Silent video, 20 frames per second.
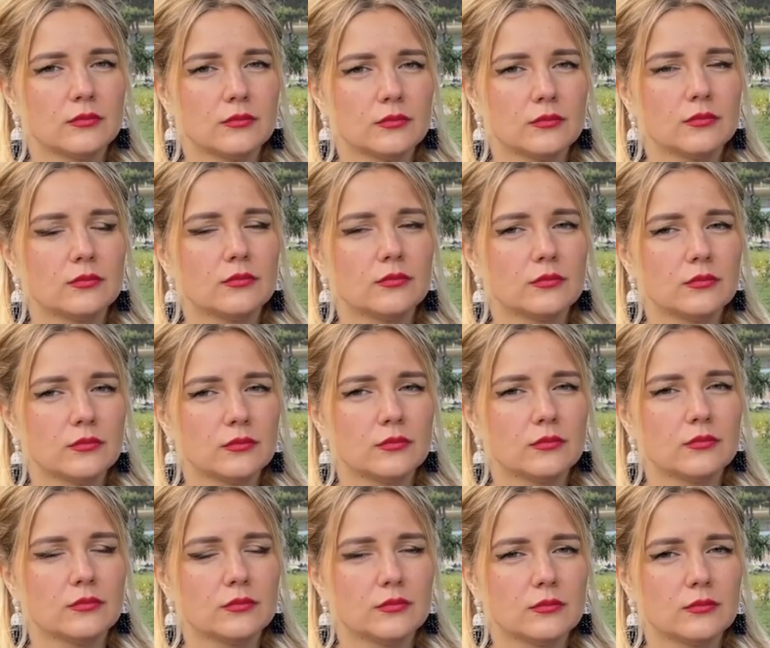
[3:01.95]

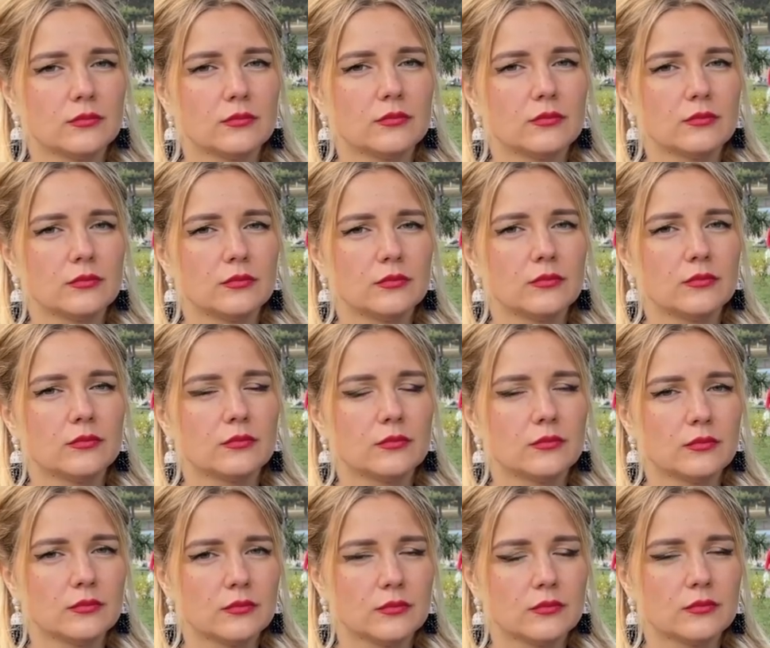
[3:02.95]

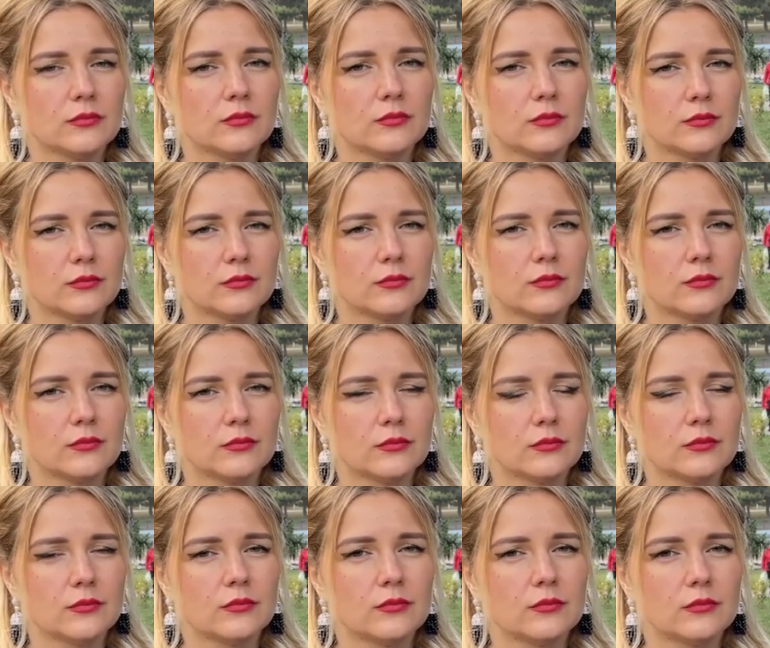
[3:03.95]

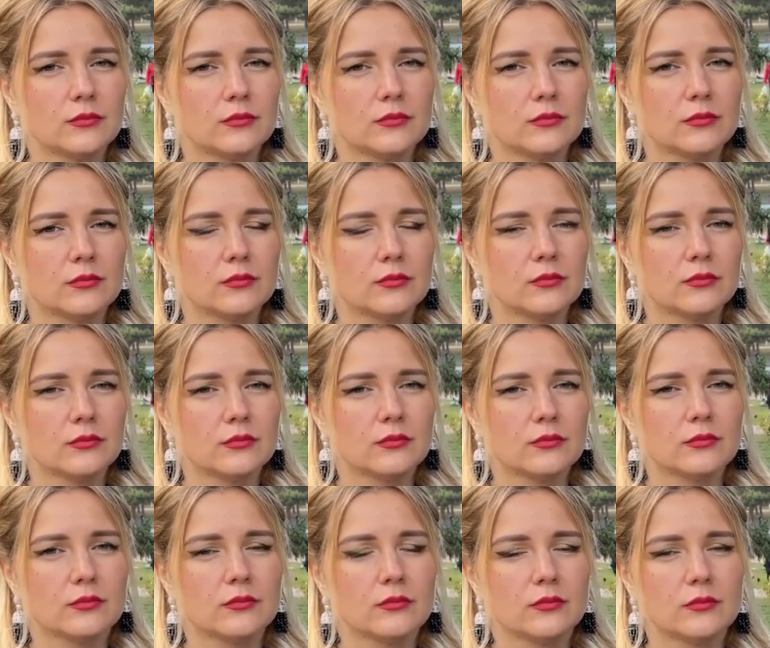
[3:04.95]

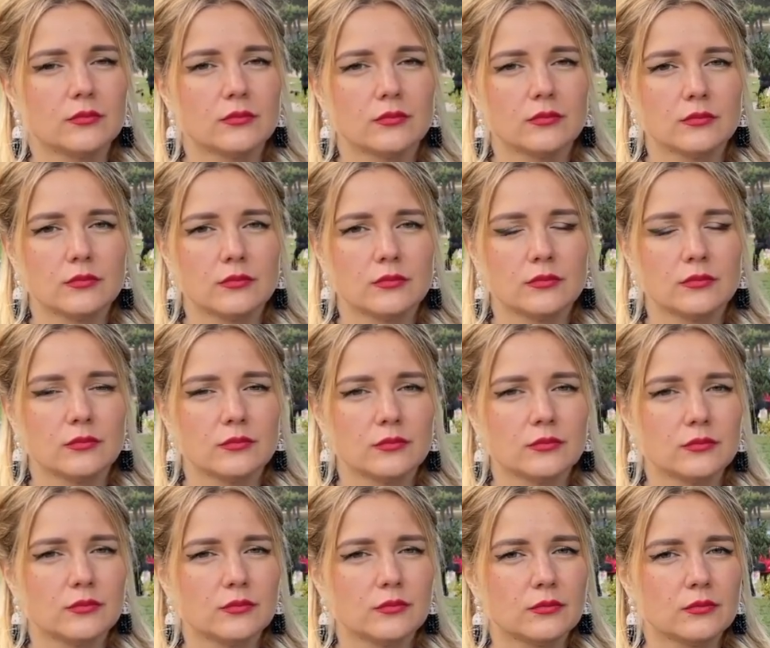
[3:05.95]

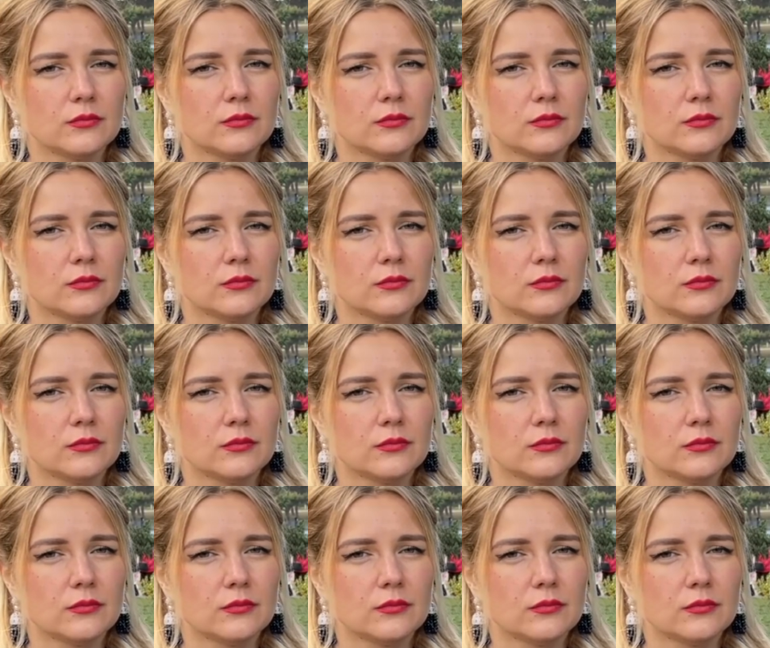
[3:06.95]
The person shown says nothing.